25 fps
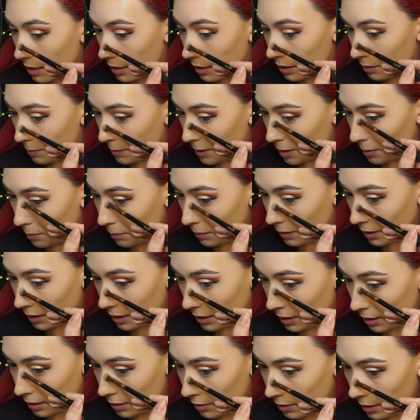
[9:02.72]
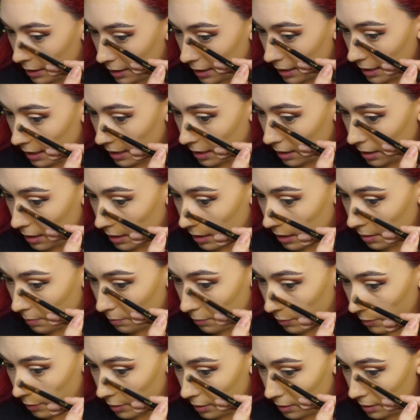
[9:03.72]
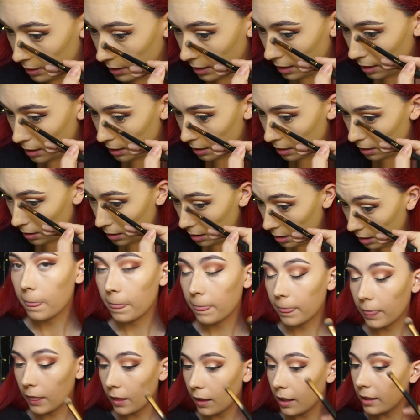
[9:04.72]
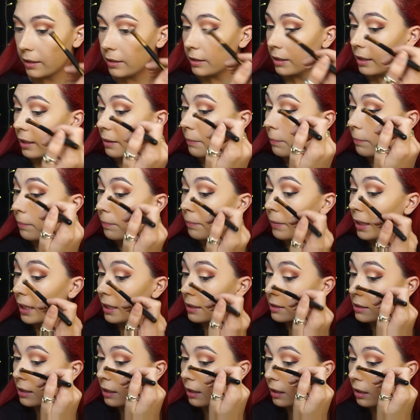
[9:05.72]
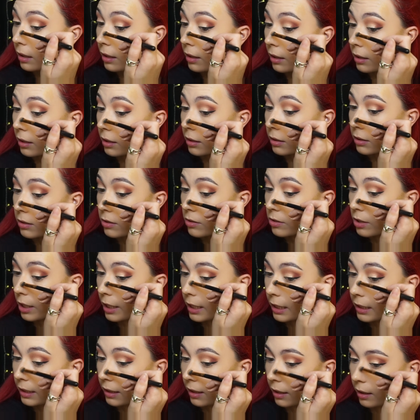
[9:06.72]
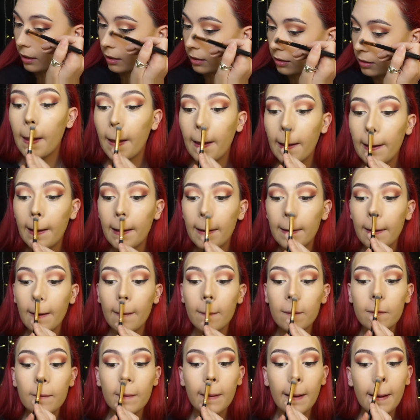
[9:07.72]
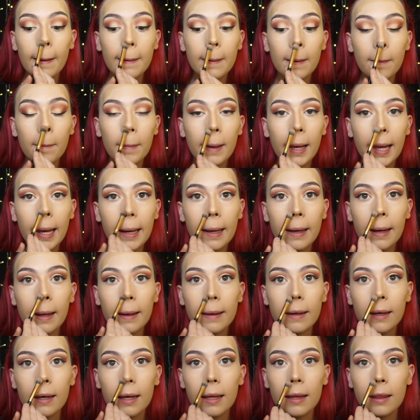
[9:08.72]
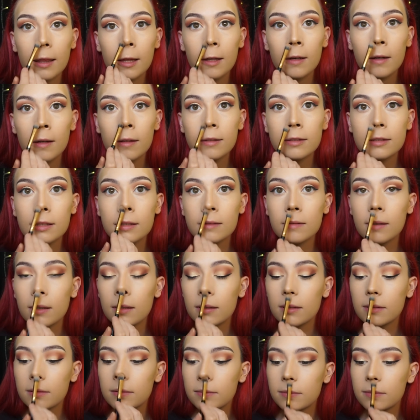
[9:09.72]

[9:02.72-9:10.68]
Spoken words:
at the bump and I drag it upwards here. And it makes it look straighter. And don't forget to blend underneath your nose as well.